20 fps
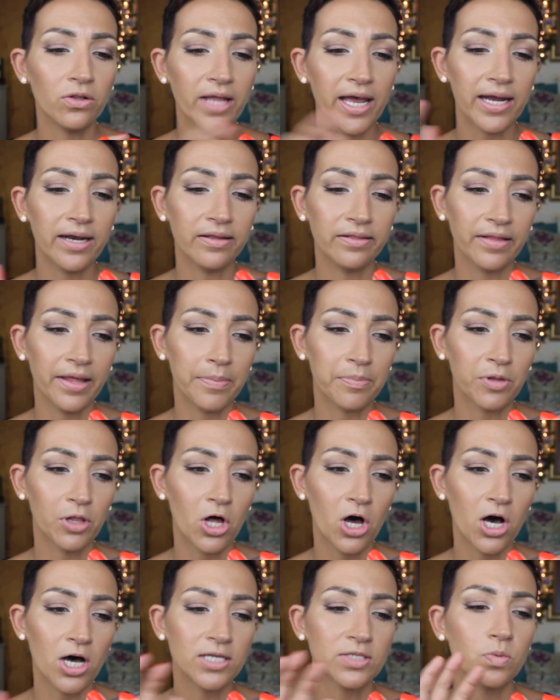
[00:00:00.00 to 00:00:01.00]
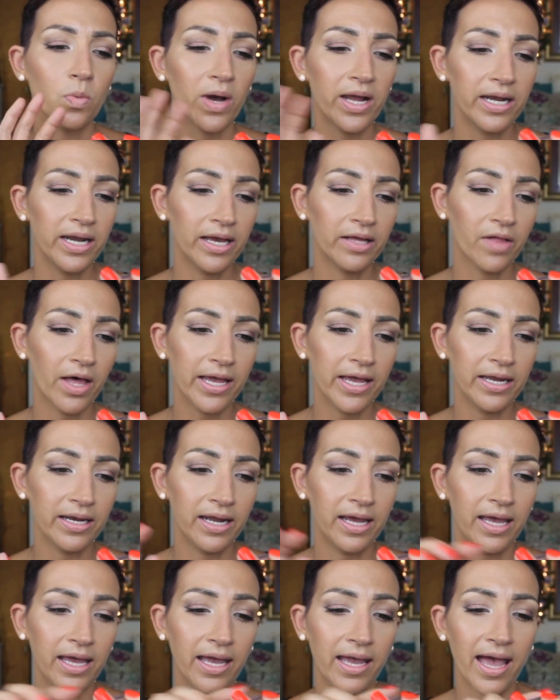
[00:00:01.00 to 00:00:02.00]
lighted lip gloss, Whitening
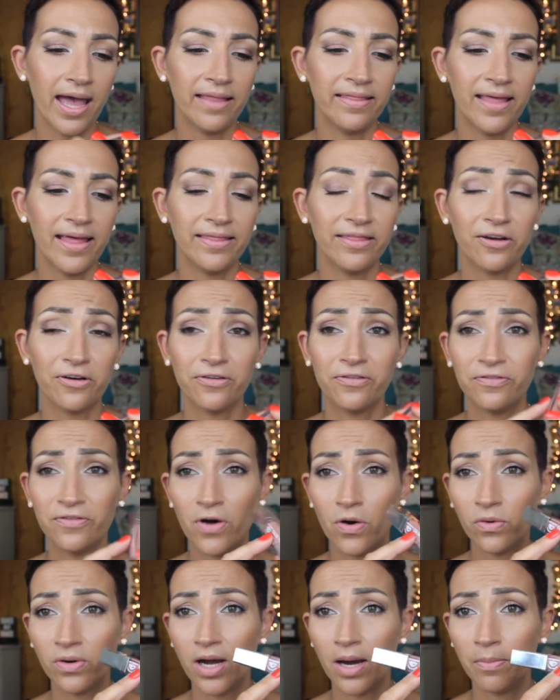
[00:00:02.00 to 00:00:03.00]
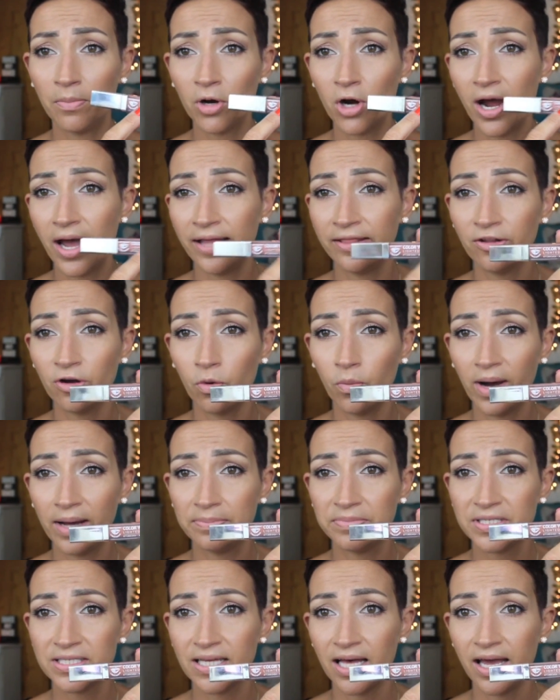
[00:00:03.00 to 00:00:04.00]
Lightning, and then their phone number and their
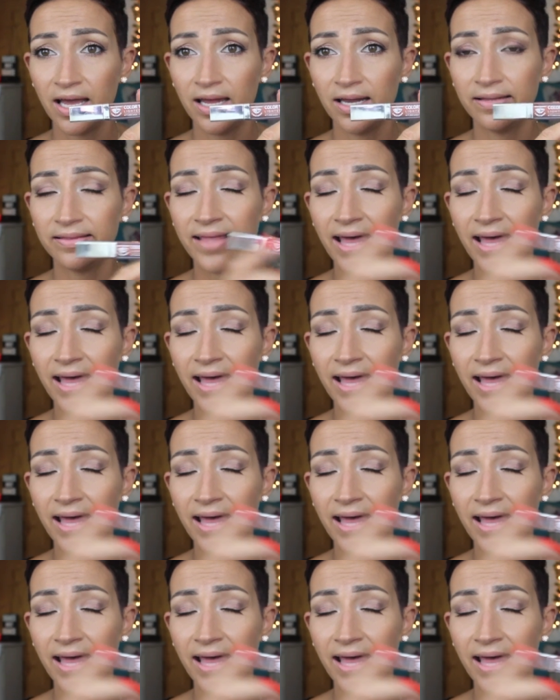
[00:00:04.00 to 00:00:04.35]
website.